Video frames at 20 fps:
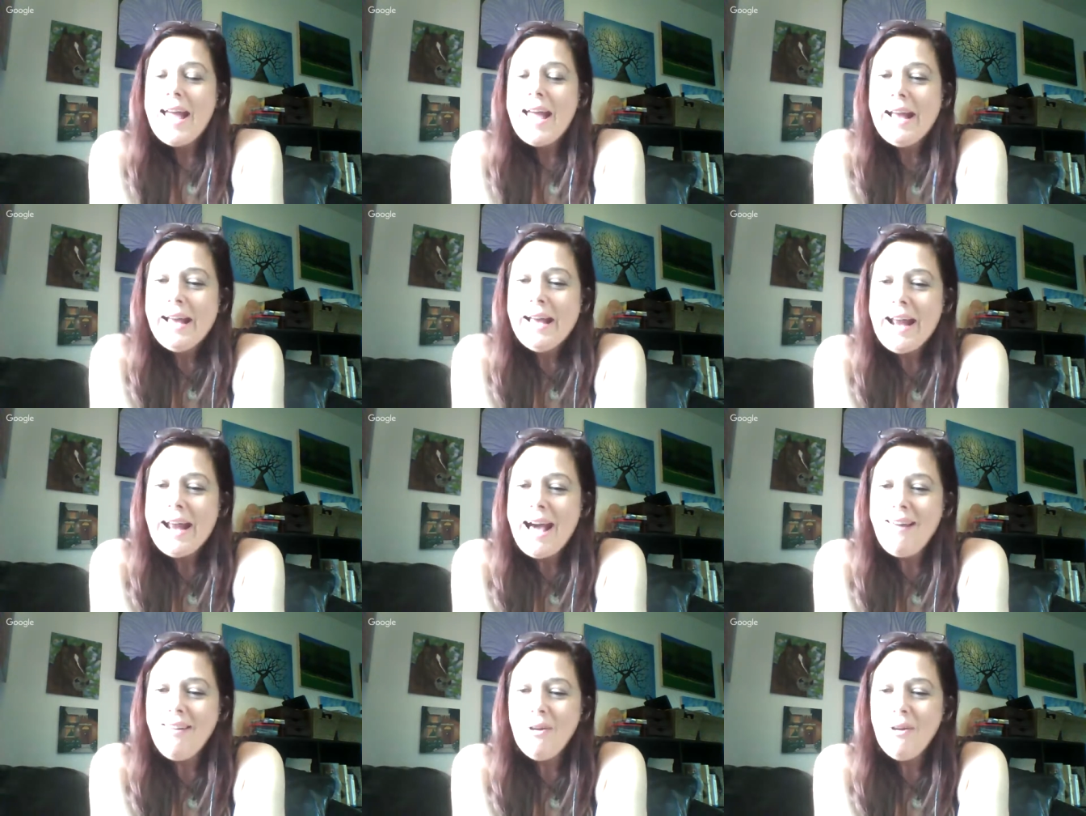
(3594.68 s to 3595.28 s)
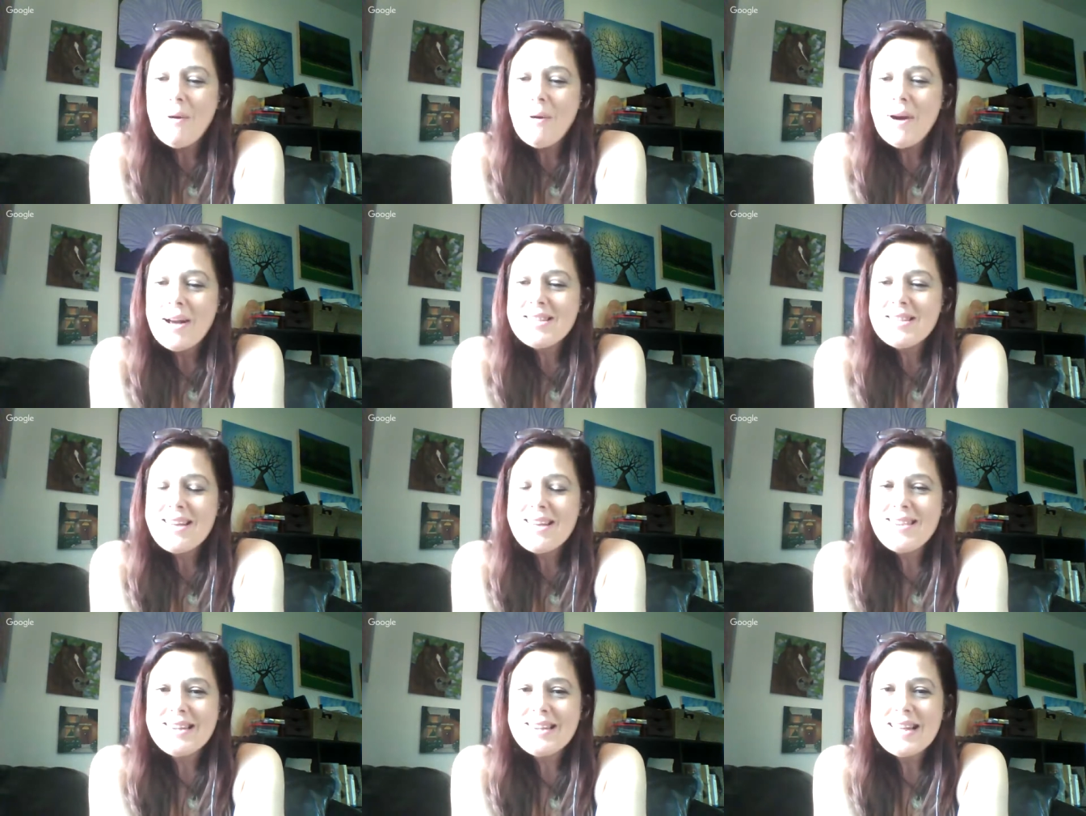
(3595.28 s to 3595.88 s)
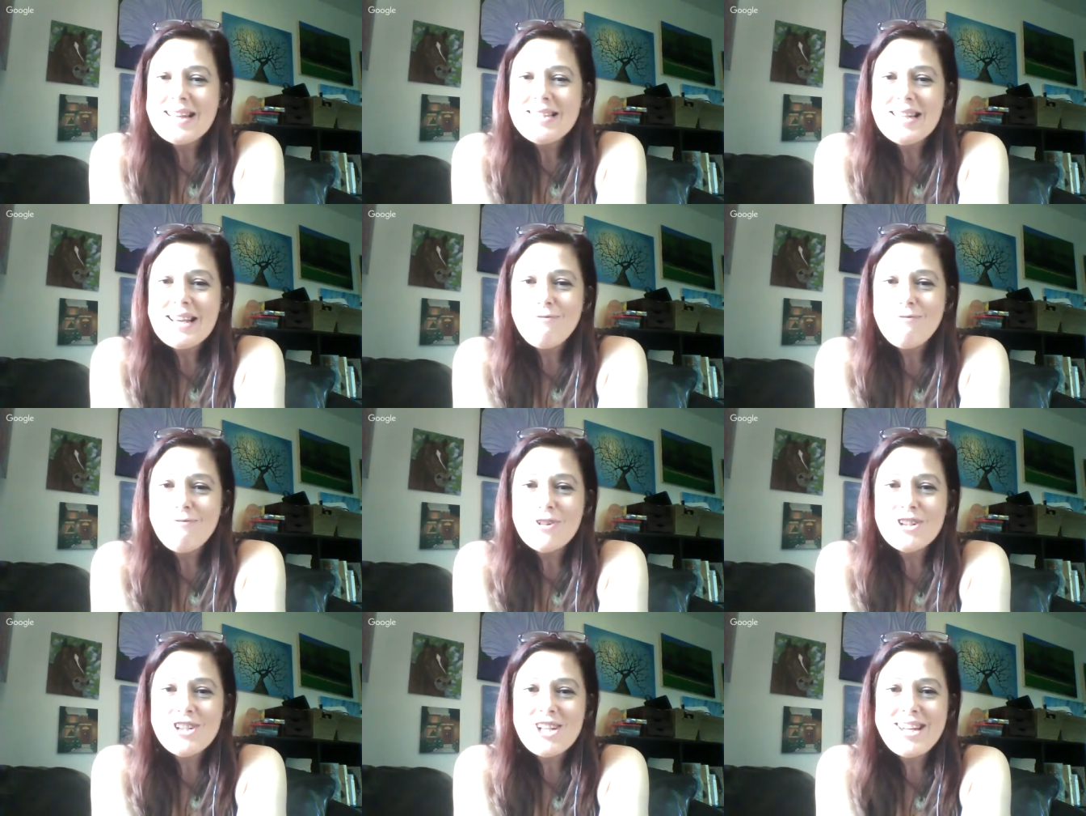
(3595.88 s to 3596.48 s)
And otherwise, I think that's
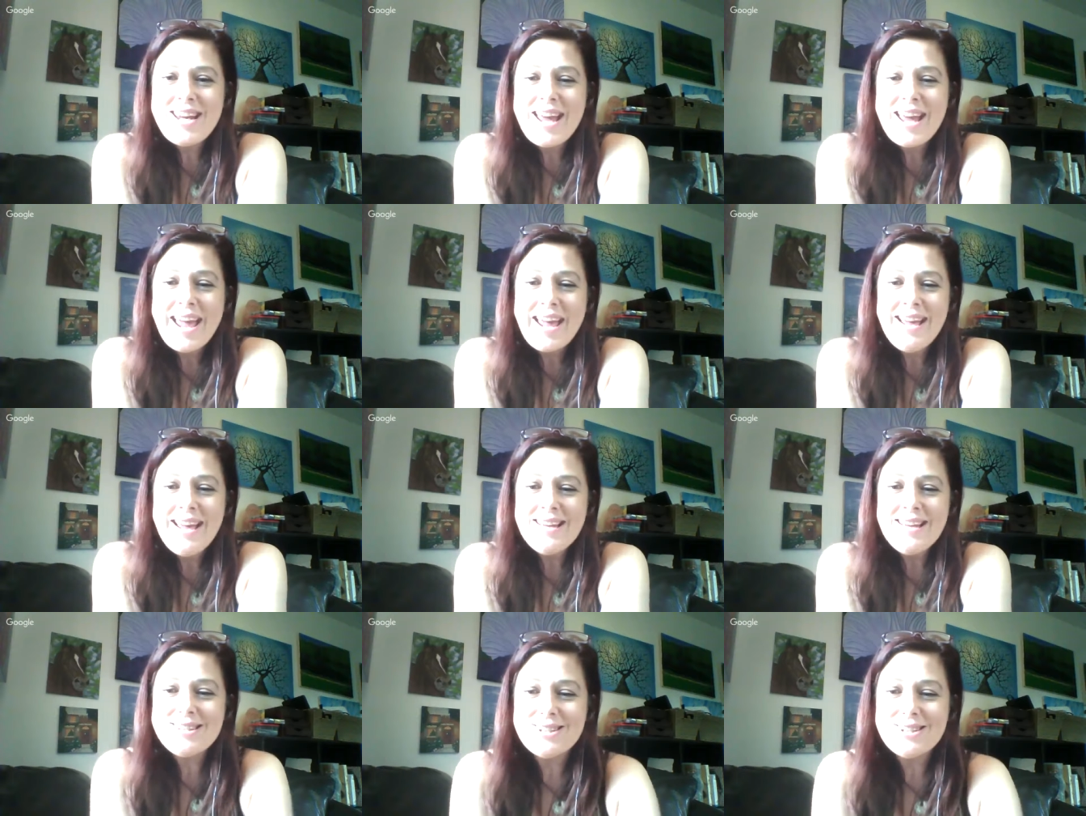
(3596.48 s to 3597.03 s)
it for today.